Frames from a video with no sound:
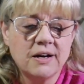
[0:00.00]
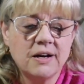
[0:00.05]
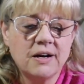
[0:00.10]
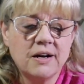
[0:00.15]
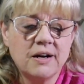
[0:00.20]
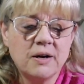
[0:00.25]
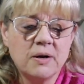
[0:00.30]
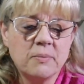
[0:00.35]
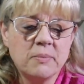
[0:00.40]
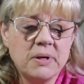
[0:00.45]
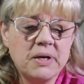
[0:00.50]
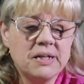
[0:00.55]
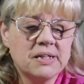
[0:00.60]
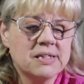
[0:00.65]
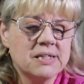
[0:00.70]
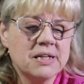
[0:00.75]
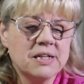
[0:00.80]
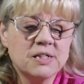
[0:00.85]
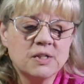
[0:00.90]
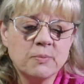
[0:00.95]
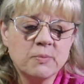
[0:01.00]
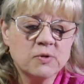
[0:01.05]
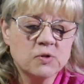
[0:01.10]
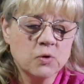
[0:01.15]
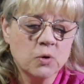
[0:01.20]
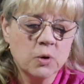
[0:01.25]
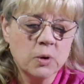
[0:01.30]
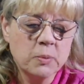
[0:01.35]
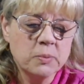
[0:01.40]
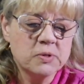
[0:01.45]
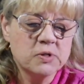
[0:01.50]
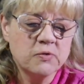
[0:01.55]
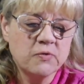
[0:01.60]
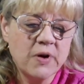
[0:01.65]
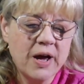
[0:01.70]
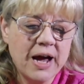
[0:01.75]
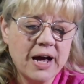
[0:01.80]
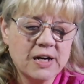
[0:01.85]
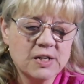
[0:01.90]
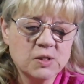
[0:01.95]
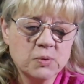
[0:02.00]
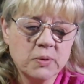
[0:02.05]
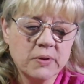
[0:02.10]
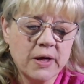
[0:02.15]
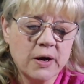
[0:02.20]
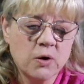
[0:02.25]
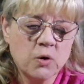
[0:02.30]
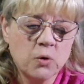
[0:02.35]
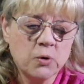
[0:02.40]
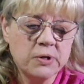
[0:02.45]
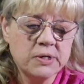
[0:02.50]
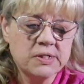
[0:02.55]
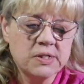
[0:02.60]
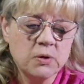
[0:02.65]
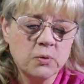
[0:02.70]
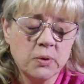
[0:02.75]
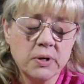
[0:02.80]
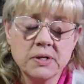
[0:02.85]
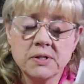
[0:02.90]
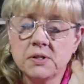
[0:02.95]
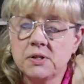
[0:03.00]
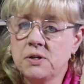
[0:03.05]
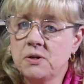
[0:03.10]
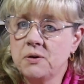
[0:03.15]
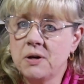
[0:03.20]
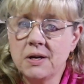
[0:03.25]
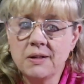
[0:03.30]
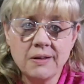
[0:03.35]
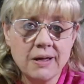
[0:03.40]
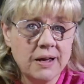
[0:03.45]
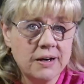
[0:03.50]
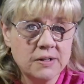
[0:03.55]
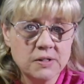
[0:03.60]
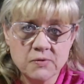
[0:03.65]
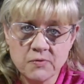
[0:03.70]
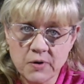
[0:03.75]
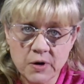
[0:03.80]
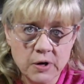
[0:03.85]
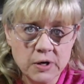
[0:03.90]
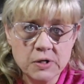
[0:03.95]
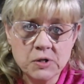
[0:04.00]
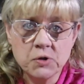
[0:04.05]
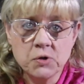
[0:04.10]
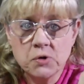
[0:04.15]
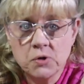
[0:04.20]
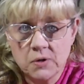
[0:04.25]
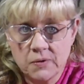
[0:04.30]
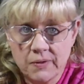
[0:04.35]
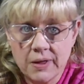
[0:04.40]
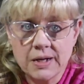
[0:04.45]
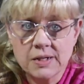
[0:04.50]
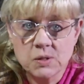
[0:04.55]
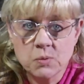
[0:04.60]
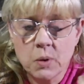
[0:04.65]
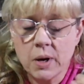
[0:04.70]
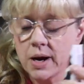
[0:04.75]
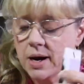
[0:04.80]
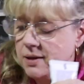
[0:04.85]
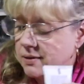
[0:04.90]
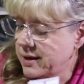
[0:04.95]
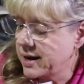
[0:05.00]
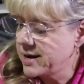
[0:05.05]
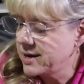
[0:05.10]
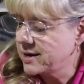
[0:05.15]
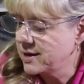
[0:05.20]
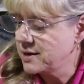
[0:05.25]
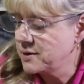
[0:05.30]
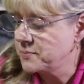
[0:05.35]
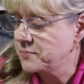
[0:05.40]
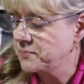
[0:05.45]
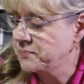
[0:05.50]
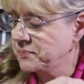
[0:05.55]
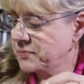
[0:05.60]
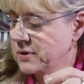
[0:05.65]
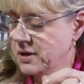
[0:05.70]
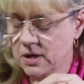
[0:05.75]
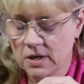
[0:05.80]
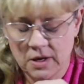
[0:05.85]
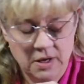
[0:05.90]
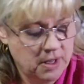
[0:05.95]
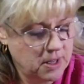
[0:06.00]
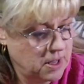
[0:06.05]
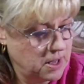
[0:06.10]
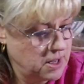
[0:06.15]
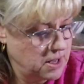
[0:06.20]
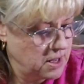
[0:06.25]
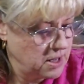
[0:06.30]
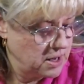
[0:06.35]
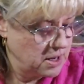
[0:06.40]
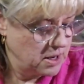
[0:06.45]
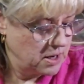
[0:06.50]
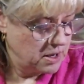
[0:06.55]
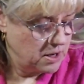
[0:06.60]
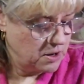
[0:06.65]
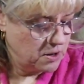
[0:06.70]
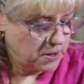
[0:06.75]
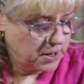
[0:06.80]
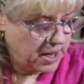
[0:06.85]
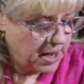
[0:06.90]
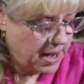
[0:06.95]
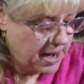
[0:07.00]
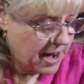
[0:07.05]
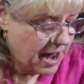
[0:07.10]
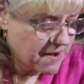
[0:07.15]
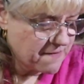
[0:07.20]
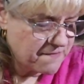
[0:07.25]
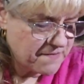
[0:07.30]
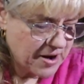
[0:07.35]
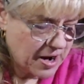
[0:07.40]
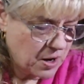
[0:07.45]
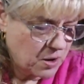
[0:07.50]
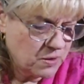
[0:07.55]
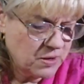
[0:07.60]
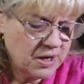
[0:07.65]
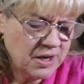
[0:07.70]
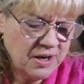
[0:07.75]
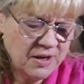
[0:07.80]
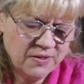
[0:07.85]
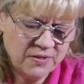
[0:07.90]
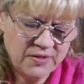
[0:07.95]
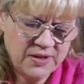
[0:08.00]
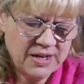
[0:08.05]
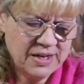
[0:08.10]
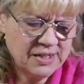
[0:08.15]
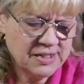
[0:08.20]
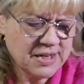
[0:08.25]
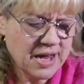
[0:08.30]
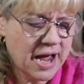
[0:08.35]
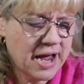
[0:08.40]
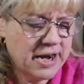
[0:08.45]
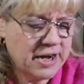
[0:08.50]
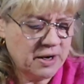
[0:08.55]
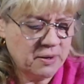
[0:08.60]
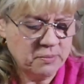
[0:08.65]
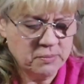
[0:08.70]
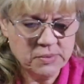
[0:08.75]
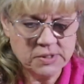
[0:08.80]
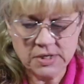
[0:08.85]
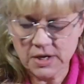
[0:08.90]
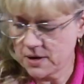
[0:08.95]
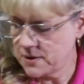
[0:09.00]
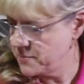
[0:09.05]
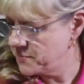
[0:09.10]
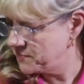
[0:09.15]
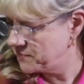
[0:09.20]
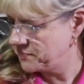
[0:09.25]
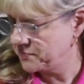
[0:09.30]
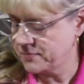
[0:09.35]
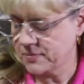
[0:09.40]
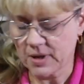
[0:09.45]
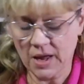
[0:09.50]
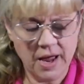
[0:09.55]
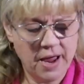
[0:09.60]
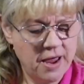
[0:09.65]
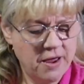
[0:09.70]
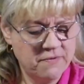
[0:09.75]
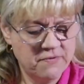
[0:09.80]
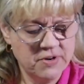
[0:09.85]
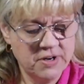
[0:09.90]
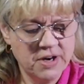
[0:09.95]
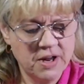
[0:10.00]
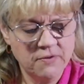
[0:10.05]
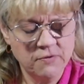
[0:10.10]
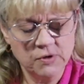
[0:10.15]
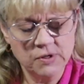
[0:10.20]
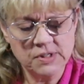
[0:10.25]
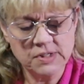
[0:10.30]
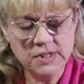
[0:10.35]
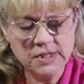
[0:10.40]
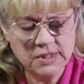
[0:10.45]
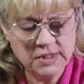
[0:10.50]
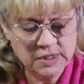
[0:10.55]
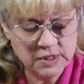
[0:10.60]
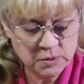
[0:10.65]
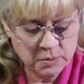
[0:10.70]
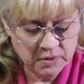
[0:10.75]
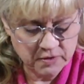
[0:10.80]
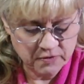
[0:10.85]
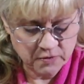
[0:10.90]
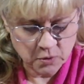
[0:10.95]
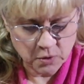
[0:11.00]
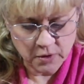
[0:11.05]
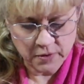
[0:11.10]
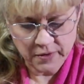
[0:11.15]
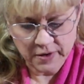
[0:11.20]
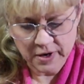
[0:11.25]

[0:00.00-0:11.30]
It says absorbs fast without greasy residue, and that is very true, and that's why I like it. Okay, I found these items. I have never seen these before.